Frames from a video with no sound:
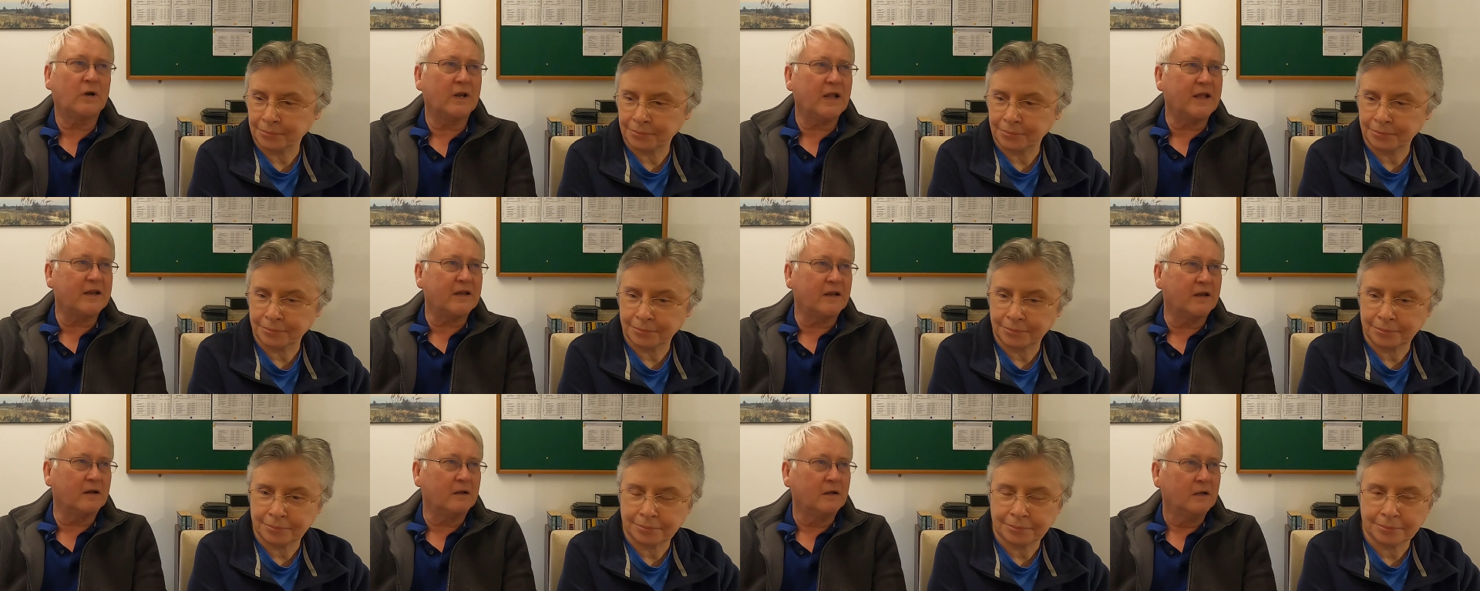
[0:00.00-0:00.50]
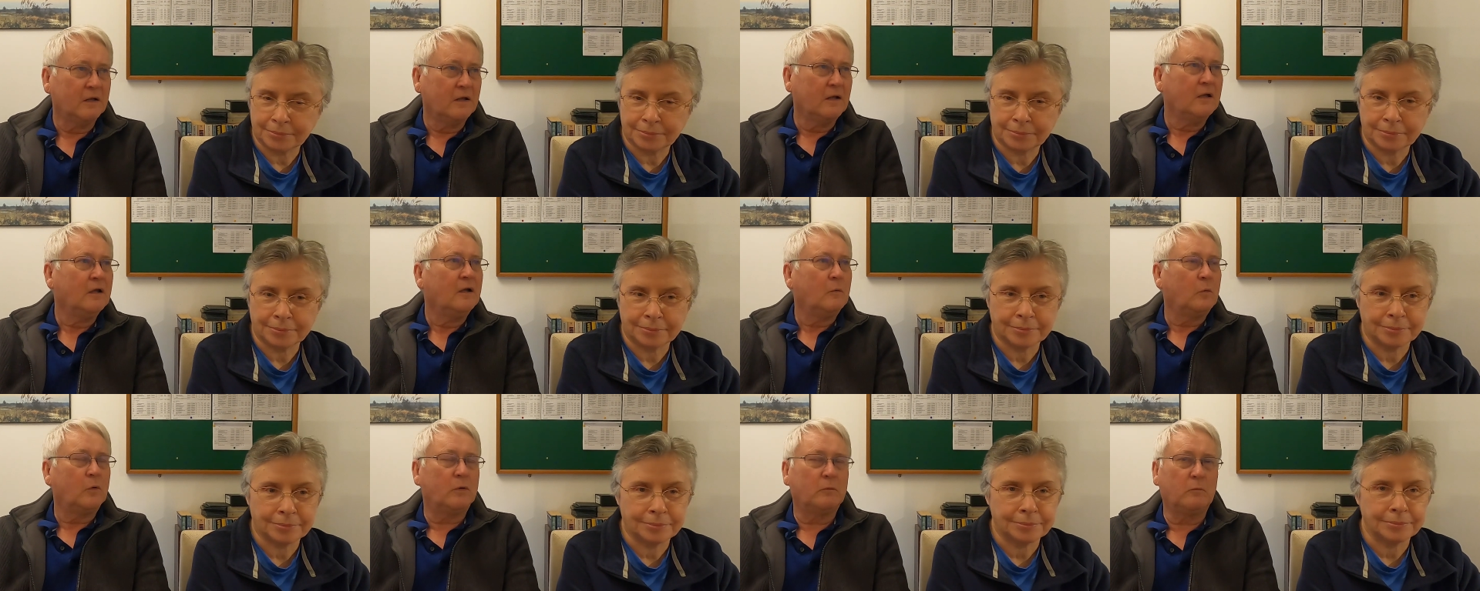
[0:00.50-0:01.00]
Speaker 1: we'll let you.
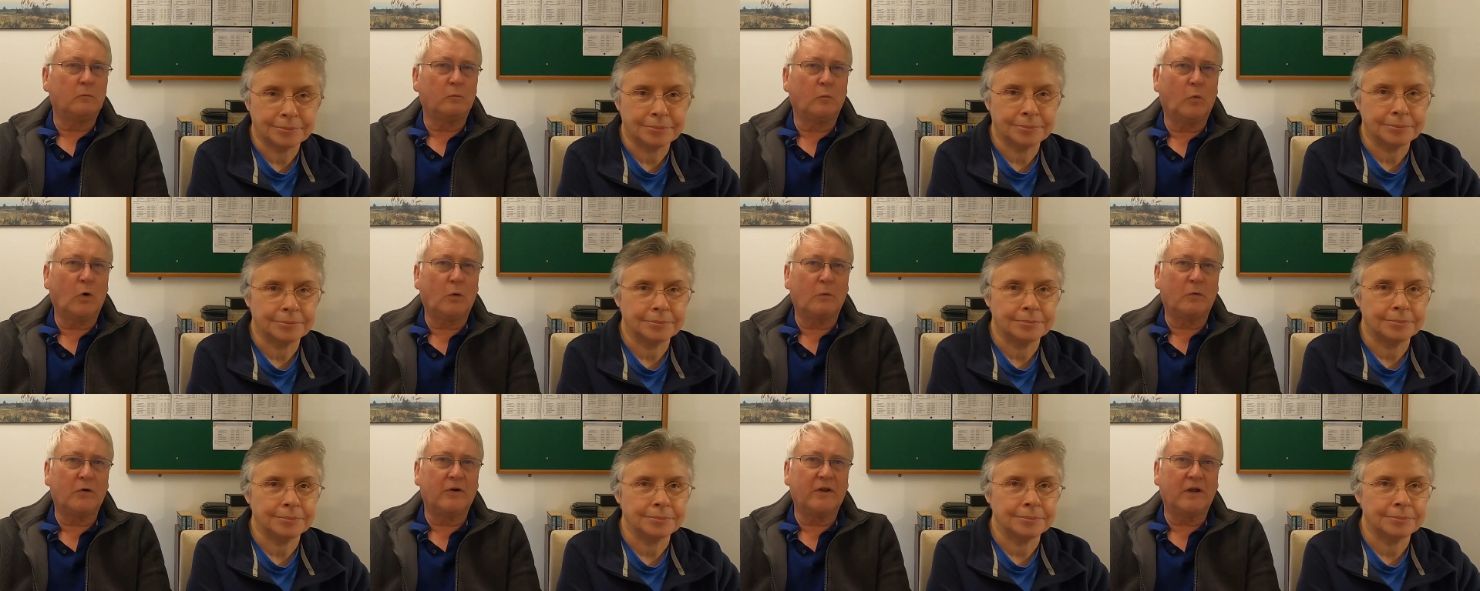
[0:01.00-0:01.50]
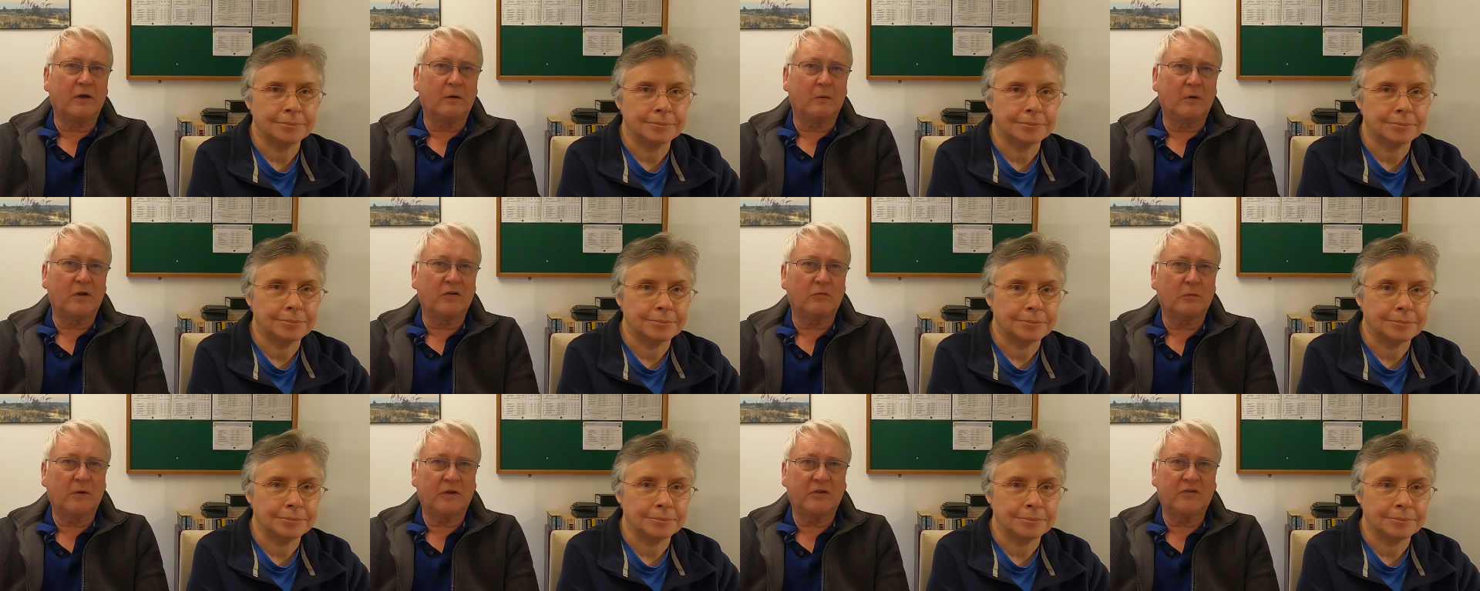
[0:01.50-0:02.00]
What we'll do
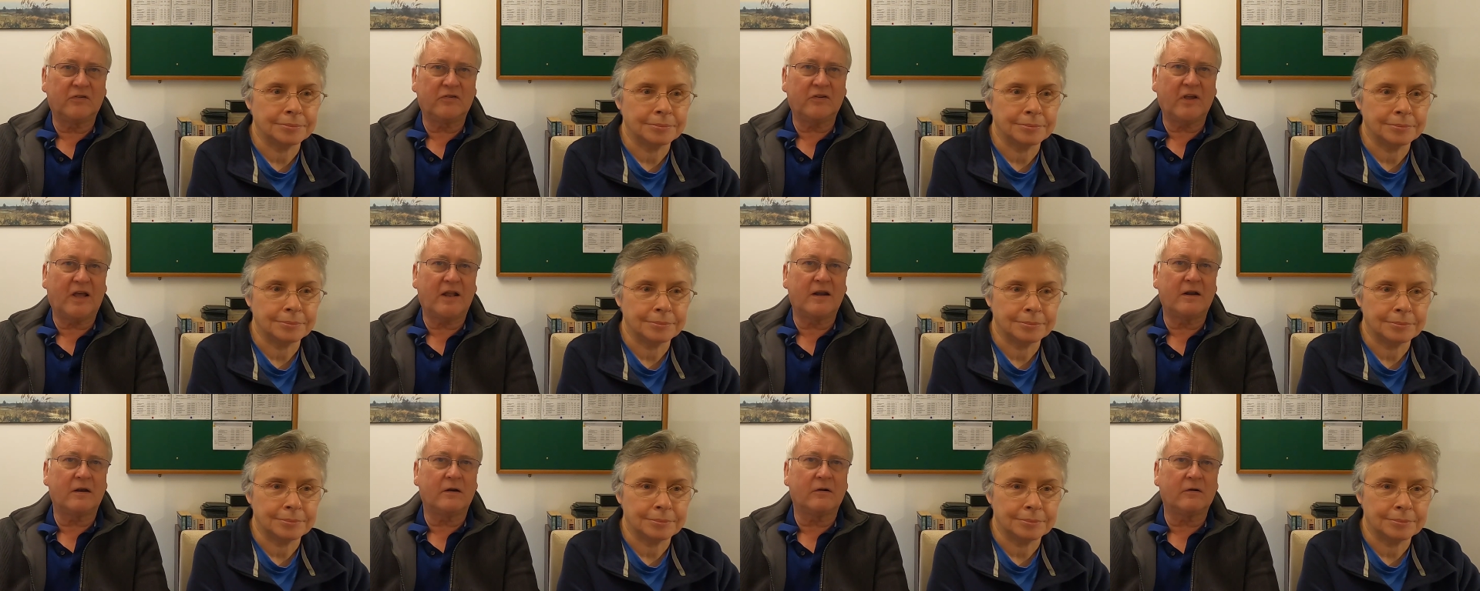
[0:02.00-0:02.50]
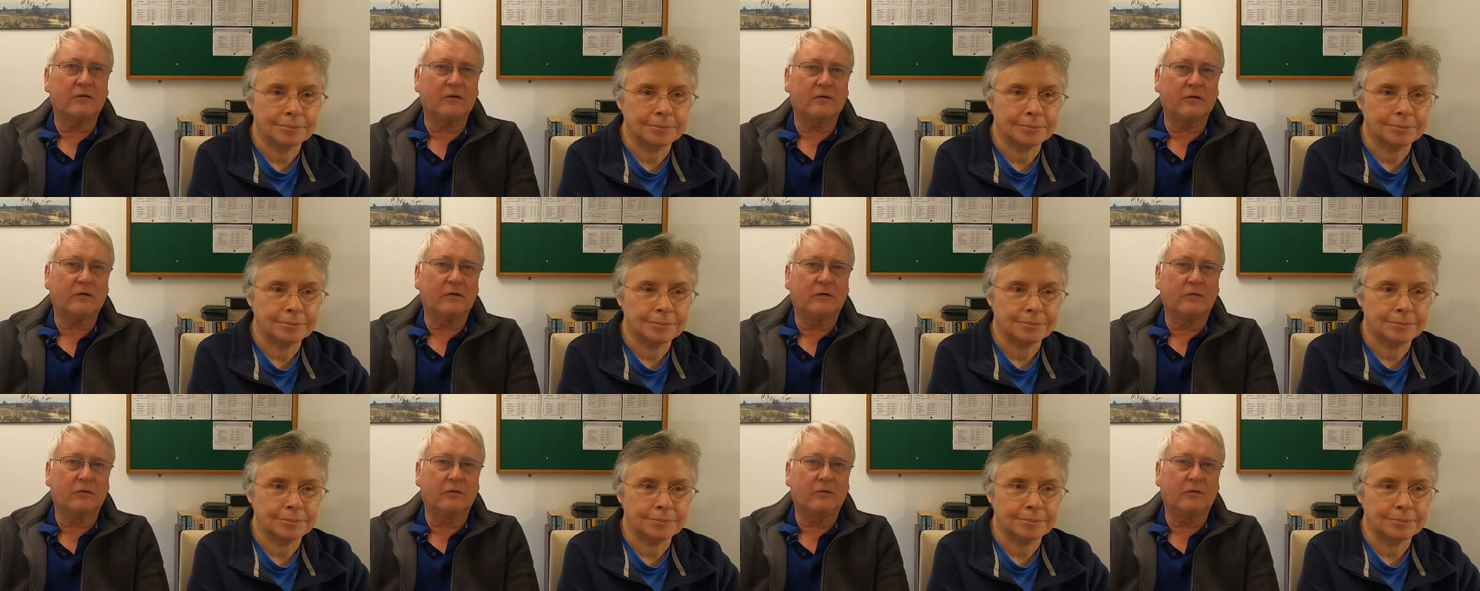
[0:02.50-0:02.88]
is we send